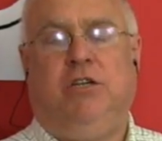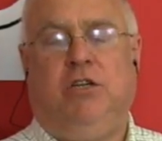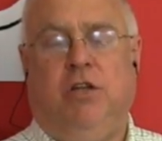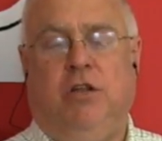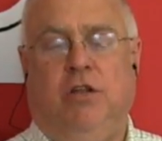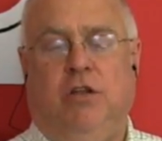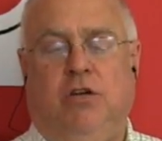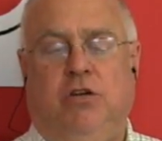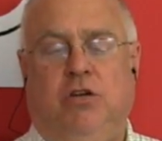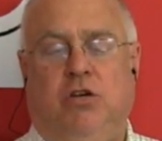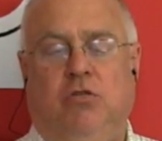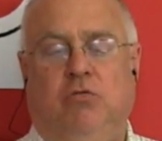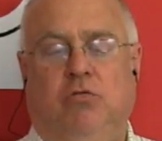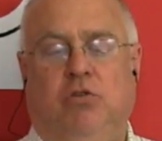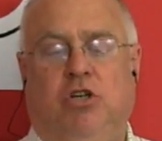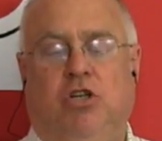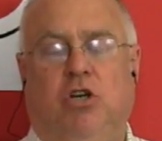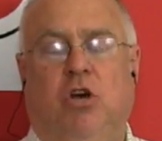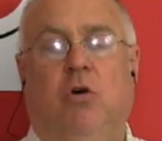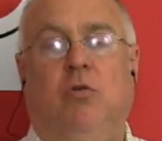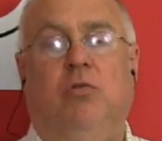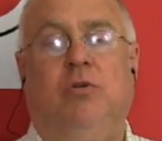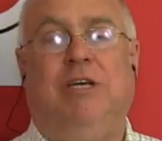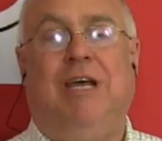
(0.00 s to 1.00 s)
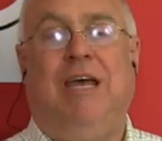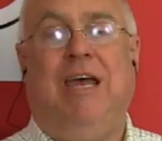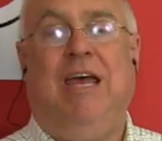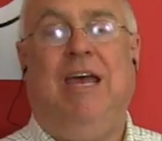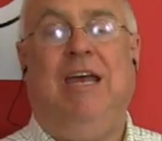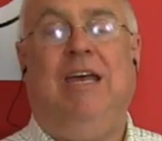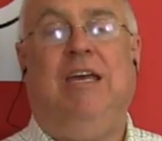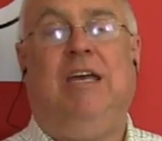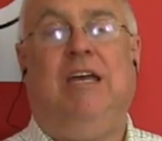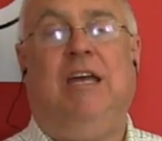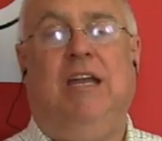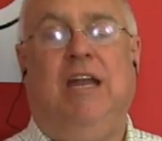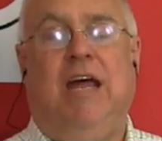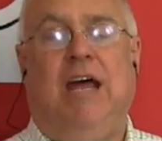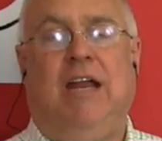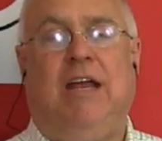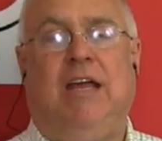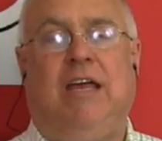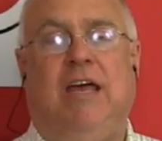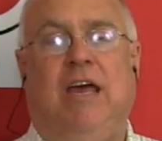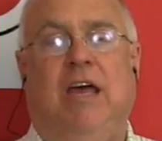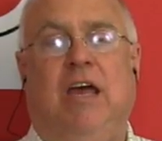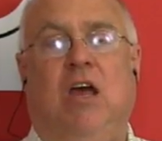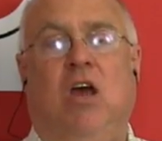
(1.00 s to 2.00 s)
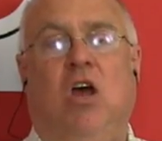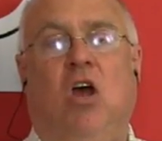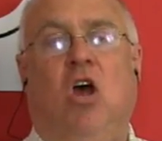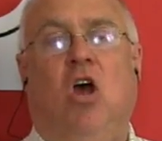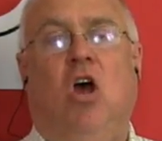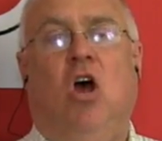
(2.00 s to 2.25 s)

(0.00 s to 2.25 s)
to the two shows in Connecticut